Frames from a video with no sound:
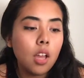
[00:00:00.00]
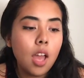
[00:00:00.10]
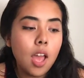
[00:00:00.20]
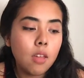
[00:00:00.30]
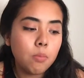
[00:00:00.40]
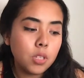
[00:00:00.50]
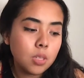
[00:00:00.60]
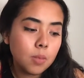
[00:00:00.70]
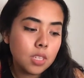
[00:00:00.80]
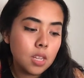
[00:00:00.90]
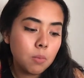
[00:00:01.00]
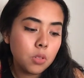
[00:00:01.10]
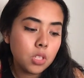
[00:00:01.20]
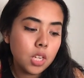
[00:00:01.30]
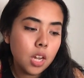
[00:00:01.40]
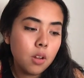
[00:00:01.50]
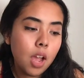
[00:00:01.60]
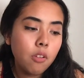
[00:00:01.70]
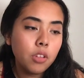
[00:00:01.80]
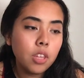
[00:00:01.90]
and put some examples down.
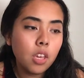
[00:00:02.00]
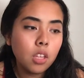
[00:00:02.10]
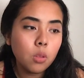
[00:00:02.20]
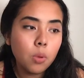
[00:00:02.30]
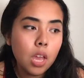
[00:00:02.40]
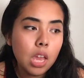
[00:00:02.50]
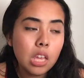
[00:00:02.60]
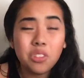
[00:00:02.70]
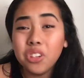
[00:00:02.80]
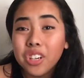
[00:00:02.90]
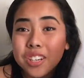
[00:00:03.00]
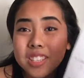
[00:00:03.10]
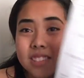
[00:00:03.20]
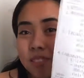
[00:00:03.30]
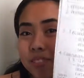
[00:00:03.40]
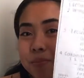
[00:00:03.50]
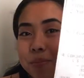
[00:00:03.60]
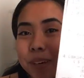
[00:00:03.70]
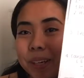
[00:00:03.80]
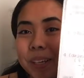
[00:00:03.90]
I really like the way it looks,
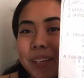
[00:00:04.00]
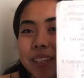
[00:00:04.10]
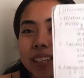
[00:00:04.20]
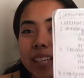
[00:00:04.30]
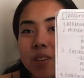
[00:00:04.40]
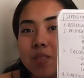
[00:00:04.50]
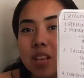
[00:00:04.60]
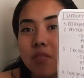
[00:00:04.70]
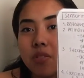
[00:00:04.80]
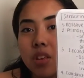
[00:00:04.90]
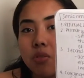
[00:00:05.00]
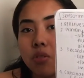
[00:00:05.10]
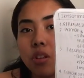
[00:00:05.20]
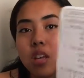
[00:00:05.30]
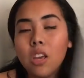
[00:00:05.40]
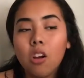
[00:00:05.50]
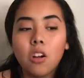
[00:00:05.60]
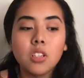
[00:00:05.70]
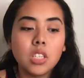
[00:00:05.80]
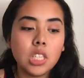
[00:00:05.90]
but it was definitely really
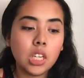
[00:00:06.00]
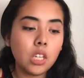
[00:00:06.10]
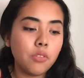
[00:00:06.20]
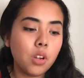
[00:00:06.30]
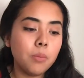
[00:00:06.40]
hard to study from.